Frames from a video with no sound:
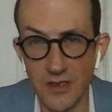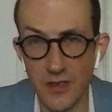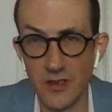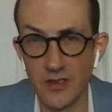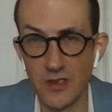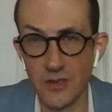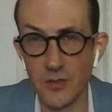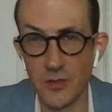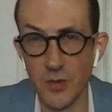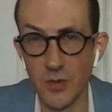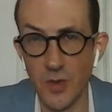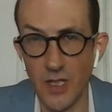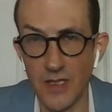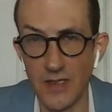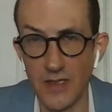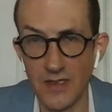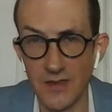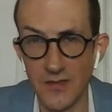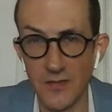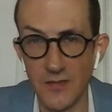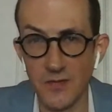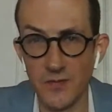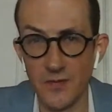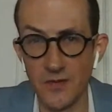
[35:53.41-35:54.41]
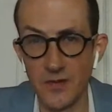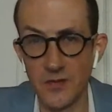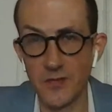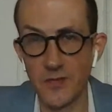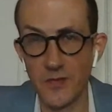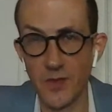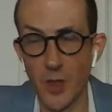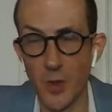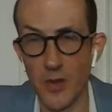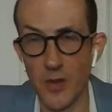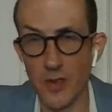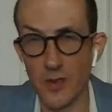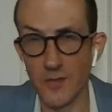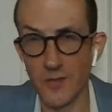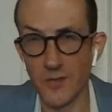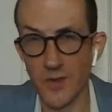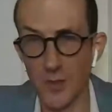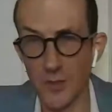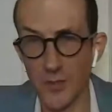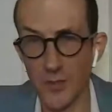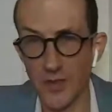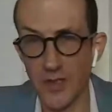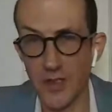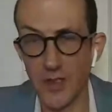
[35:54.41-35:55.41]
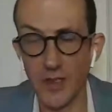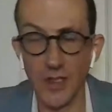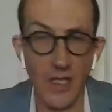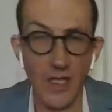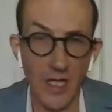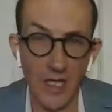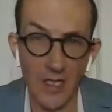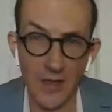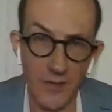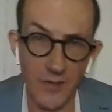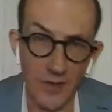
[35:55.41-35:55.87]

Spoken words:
The RWI is flowing from there.